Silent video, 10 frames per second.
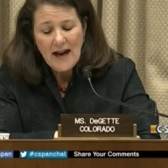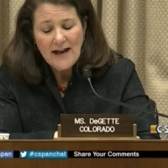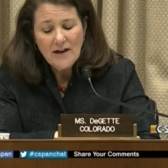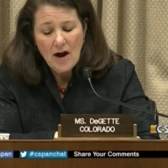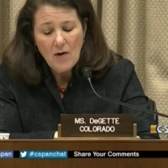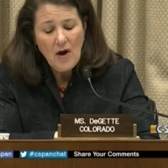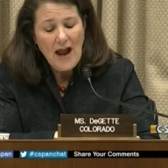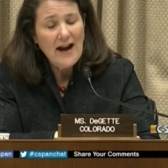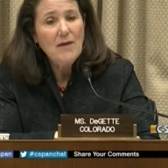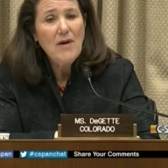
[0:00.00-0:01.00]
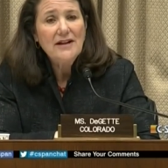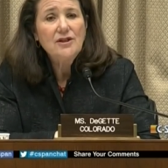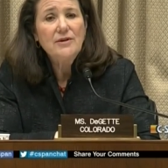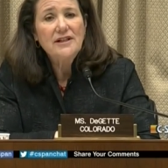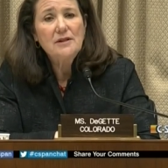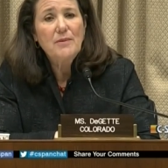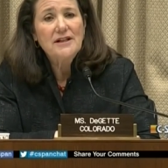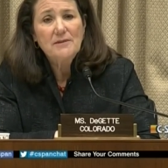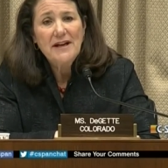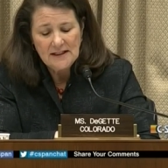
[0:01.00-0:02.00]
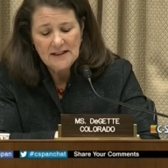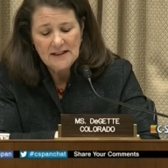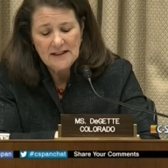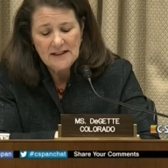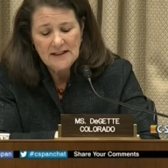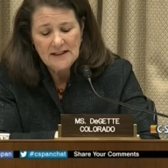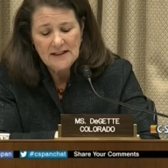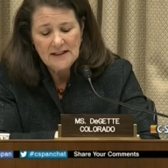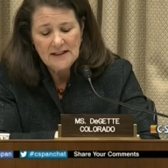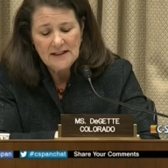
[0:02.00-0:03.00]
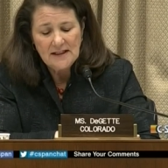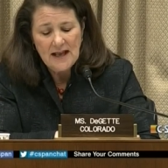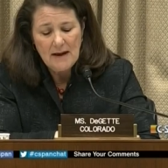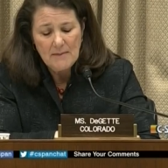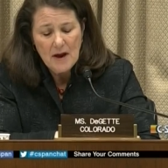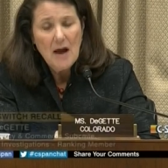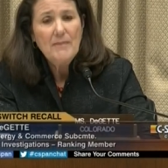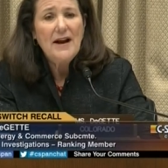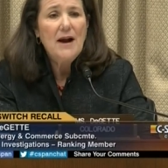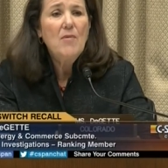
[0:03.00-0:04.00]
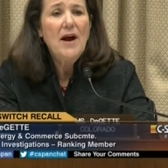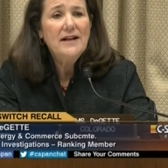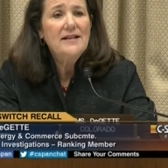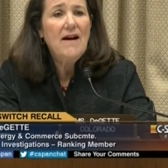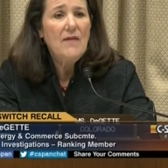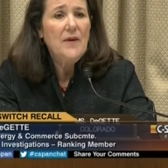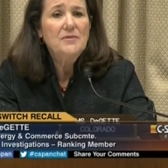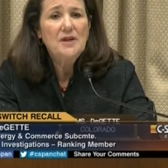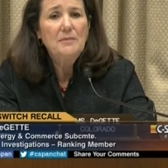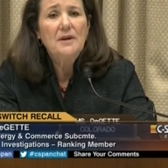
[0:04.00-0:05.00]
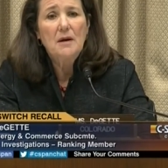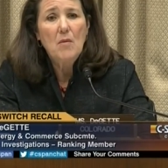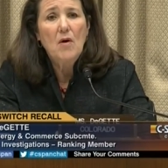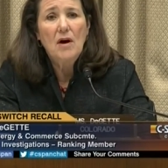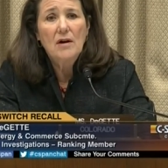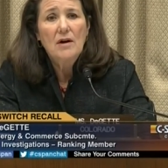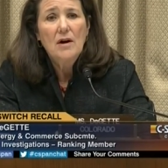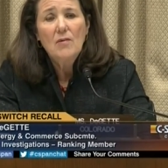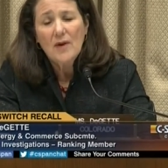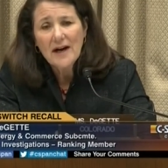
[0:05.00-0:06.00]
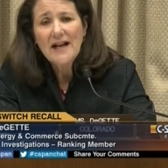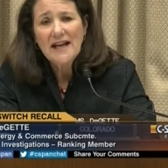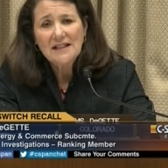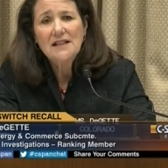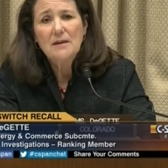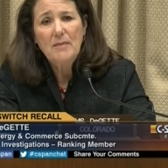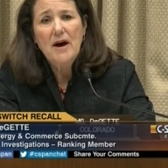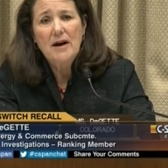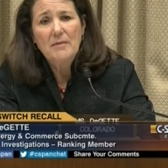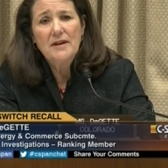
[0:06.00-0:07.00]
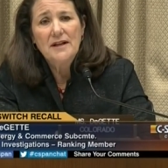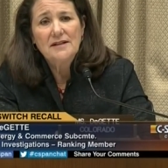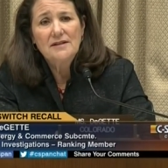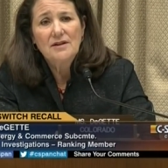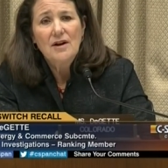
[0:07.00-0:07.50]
and I know and I want to deepest sympathies to them, but I want to tell them something more. We're going to get to the bottom of this.